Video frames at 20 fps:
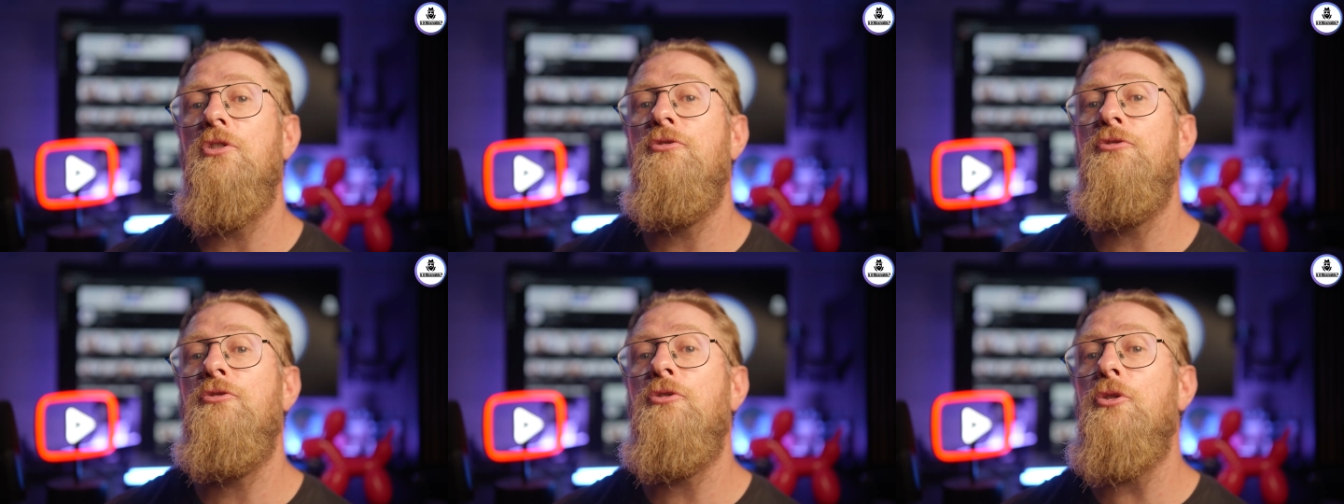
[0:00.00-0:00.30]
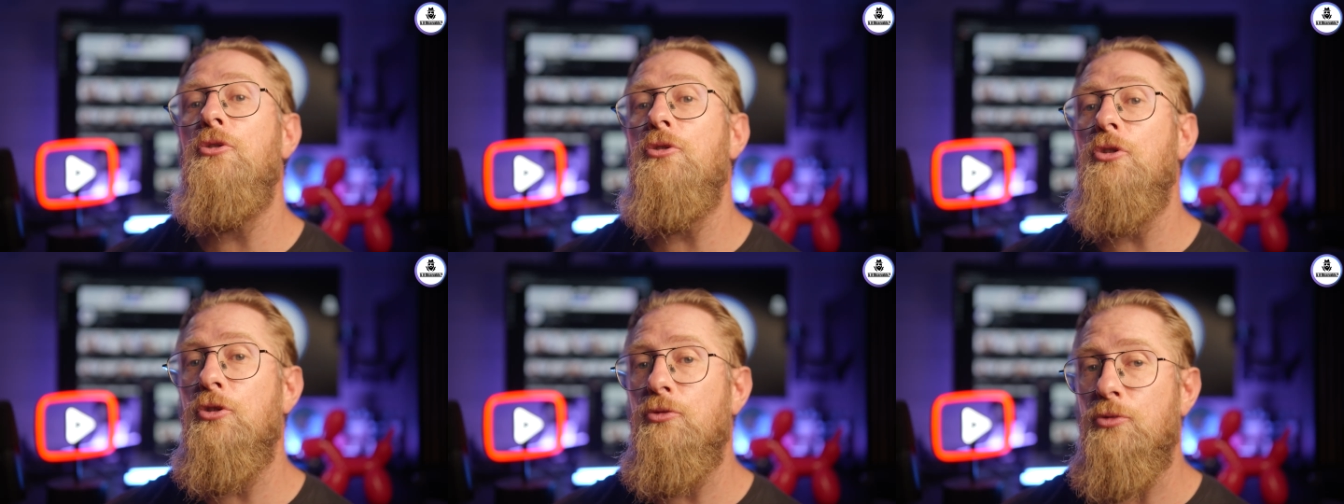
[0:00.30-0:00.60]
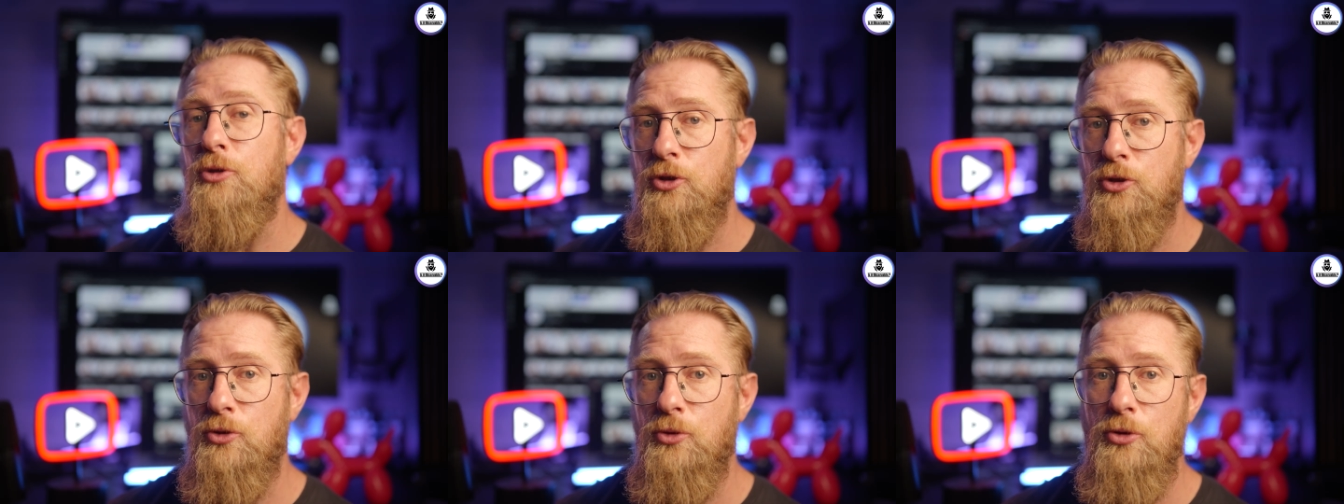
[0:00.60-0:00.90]
for a
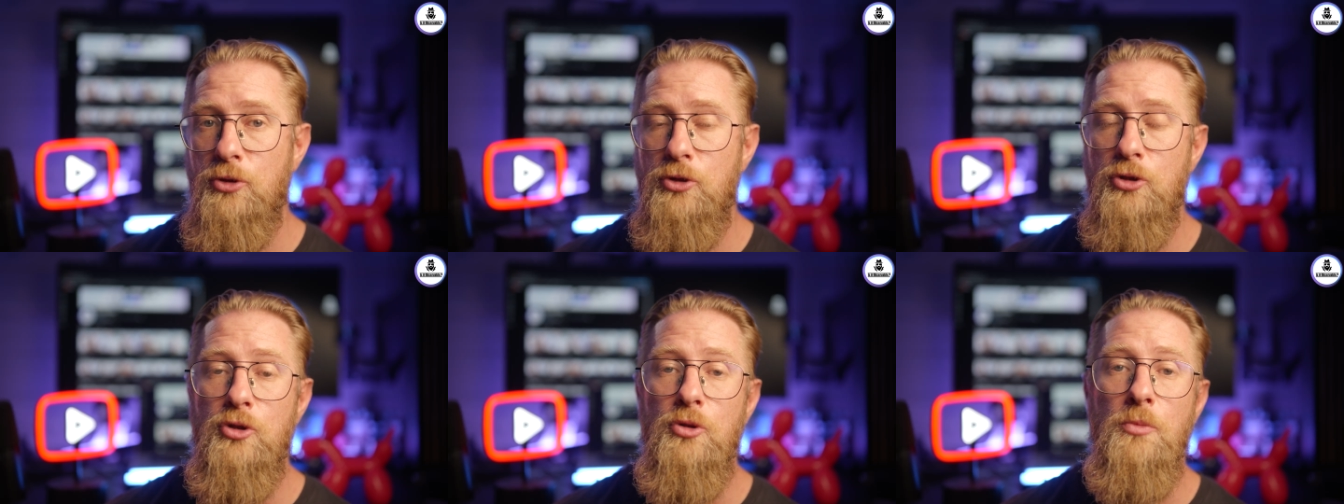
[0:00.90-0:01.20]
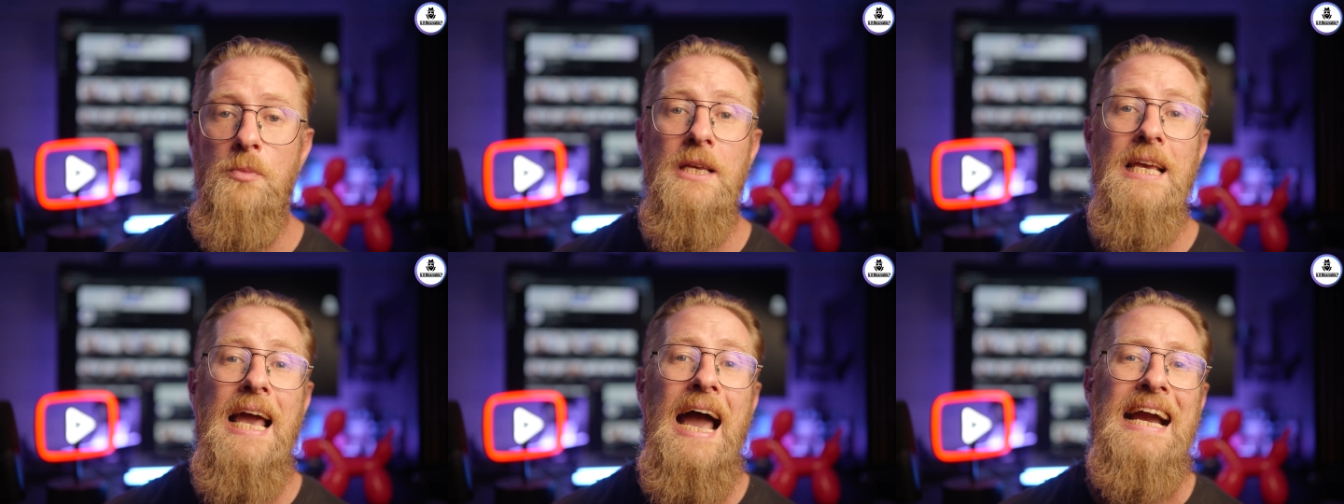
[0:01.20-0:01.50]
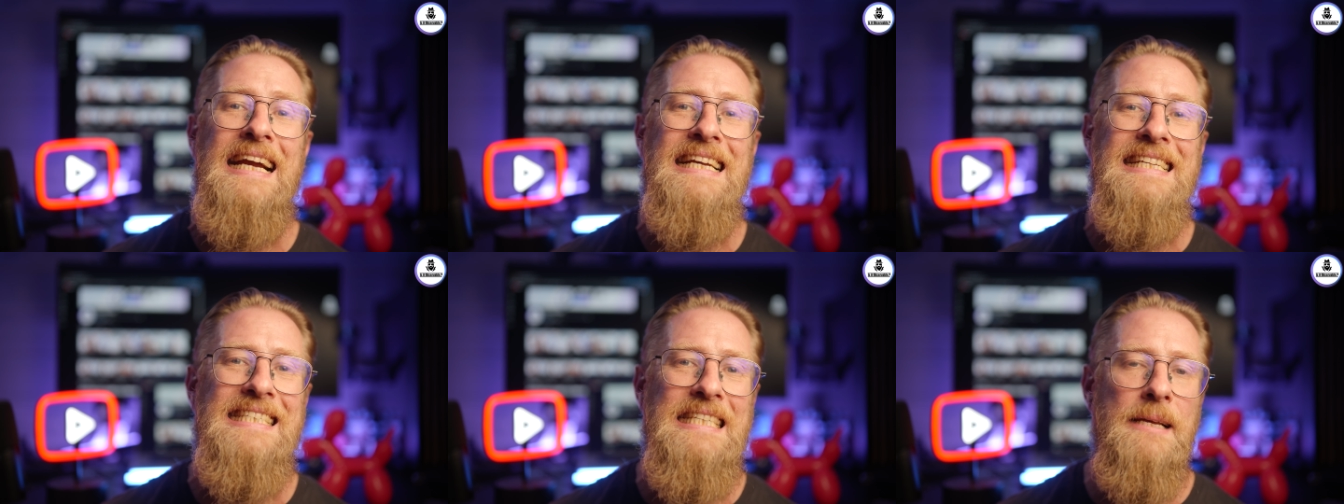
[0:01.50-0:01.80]
resource to be
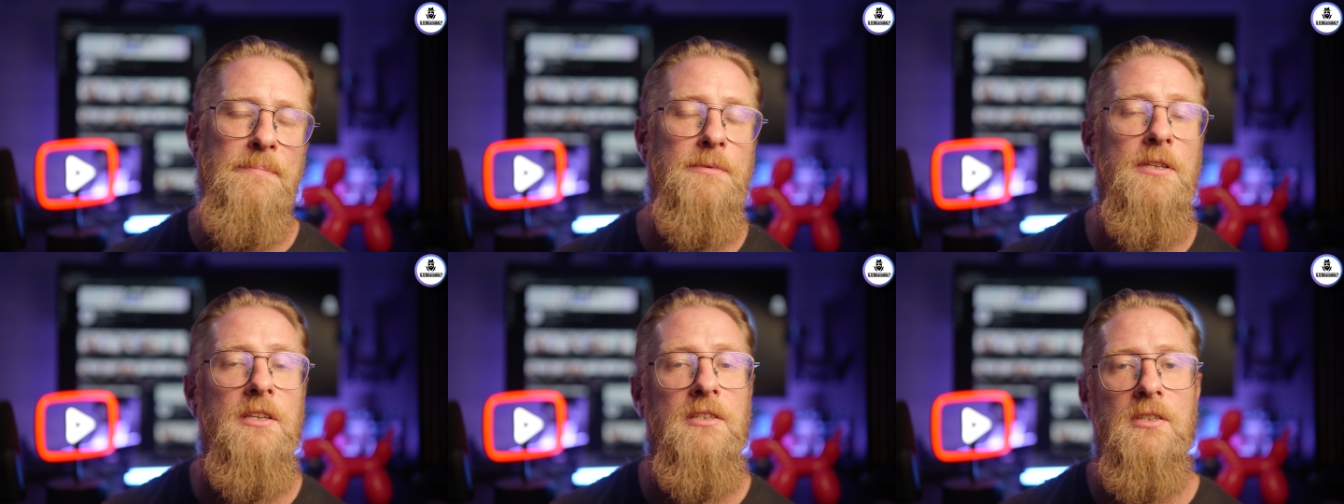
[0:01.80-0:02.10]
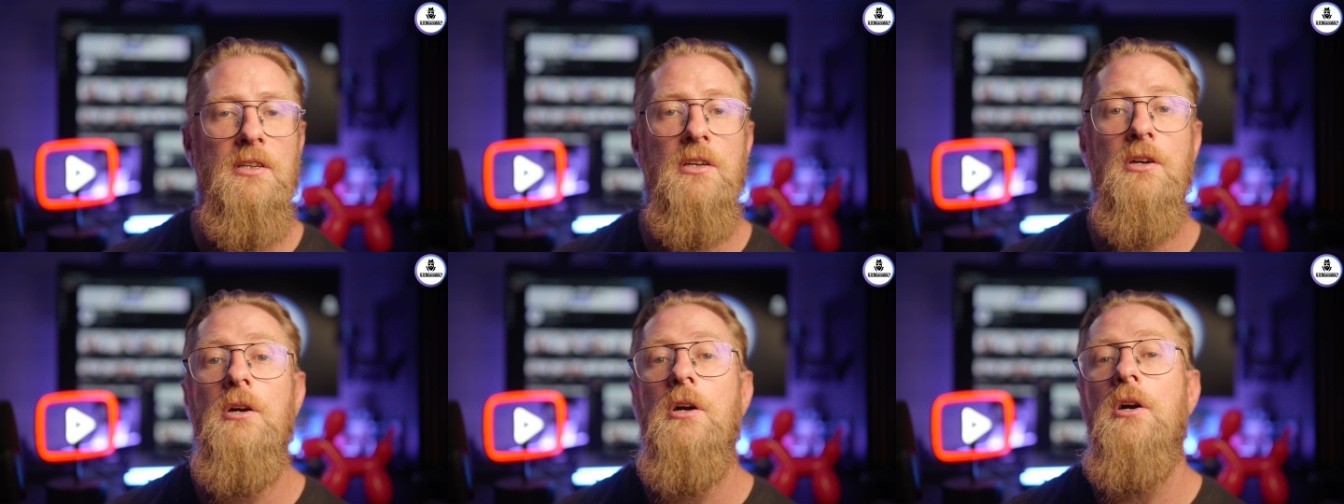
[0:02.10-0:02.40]
accepted.